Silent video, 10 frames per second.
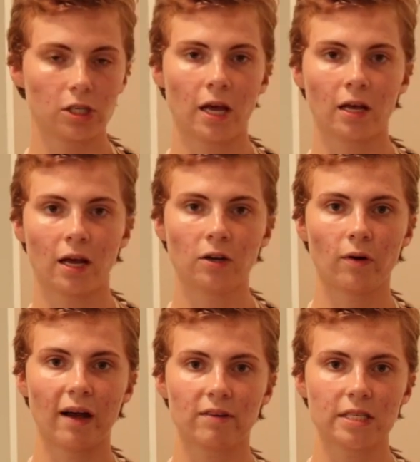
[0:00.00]
and I
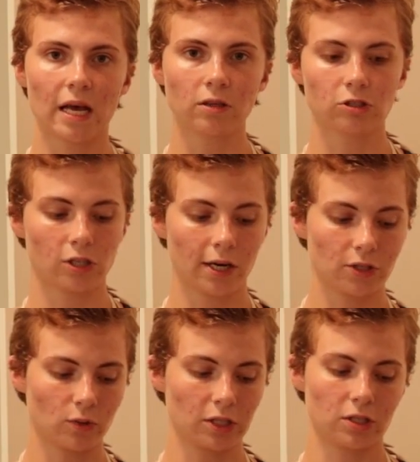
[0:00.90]
don't have a salad dryer,
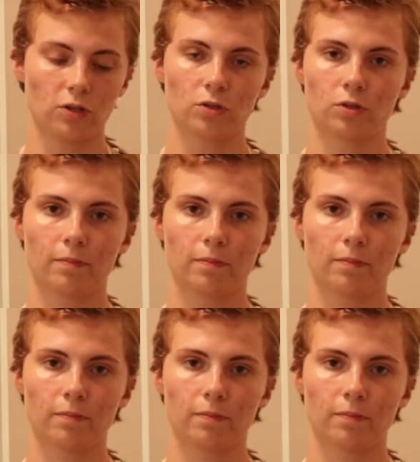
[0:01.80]
so I just use